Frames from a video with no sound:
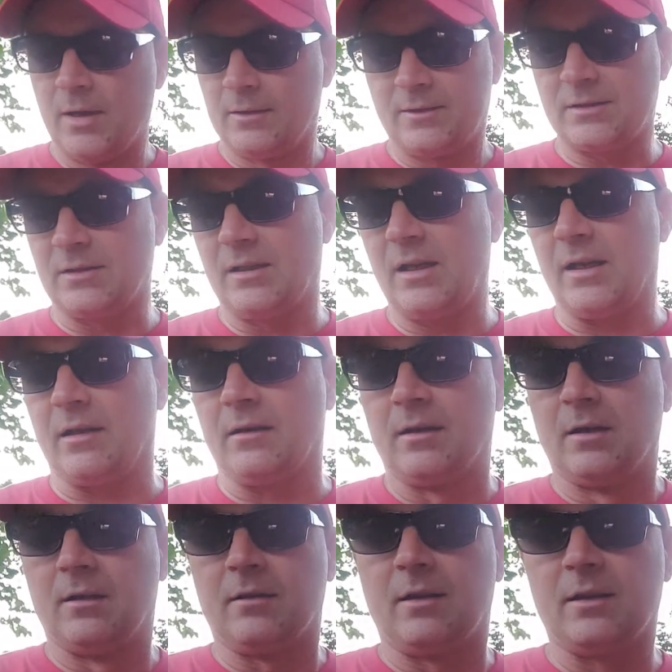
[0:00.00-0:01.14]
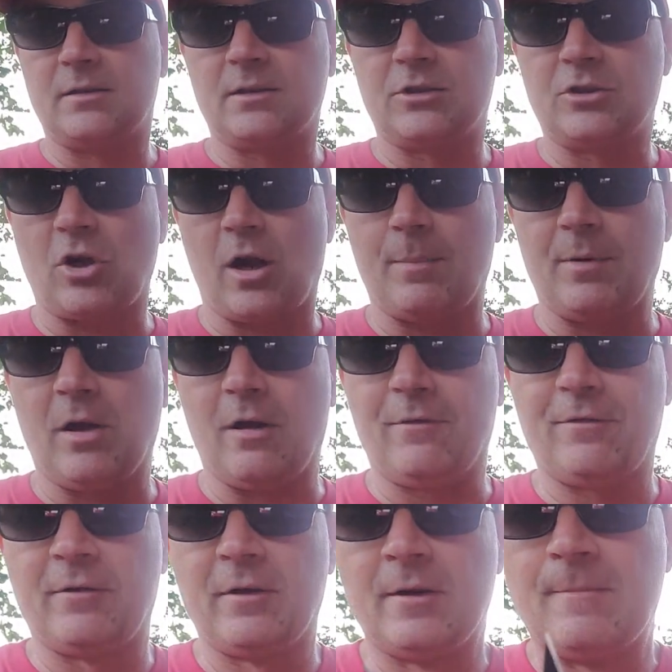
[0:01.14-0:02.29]
Doesn't need it. This is sharp enough
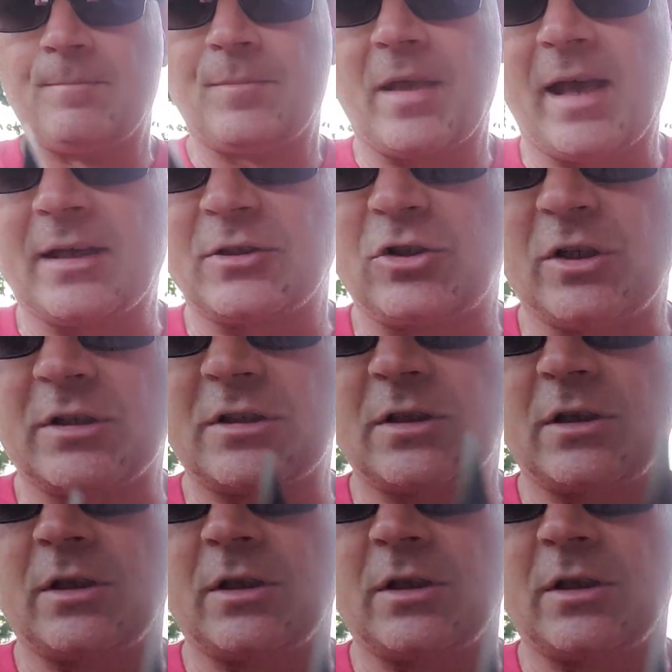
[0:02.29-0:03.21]
as just